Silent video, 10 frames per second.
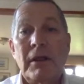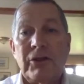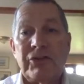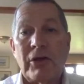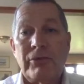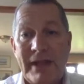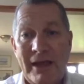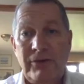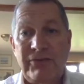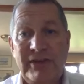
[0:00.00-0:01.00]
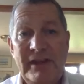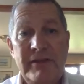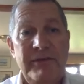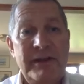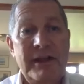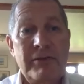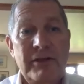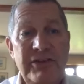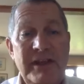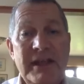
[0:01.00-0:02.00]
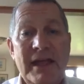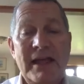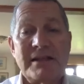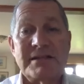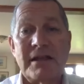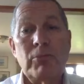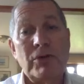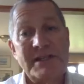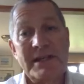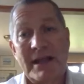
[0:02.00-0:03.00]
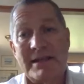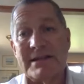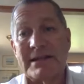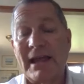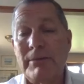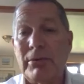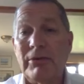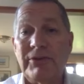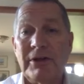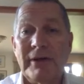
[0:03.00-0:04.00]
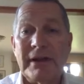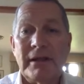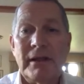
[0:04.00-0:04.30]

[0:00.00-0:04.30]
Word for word: So now you've seen the video that TCAT and what TCAT is capable of doing.